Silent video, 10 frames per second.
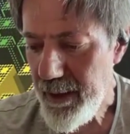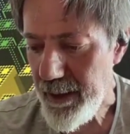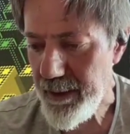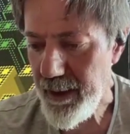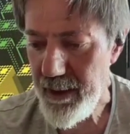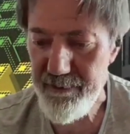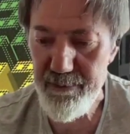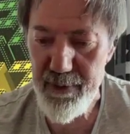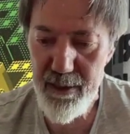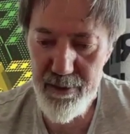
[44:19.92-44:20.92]
and I have
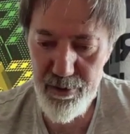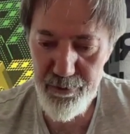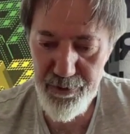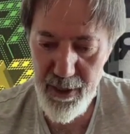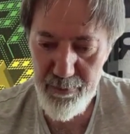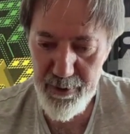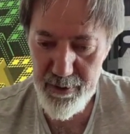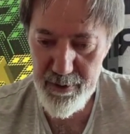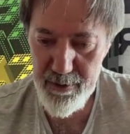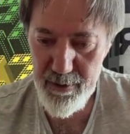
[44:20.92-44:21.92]
millions of
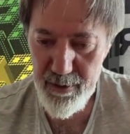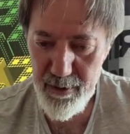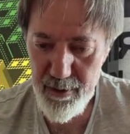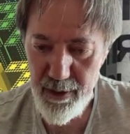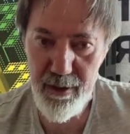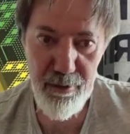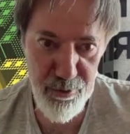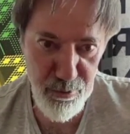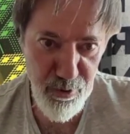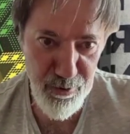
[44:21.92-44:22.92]
gamers around
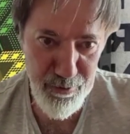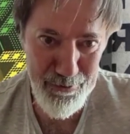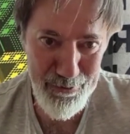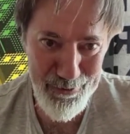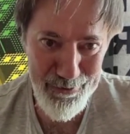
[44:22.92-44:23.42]
the world,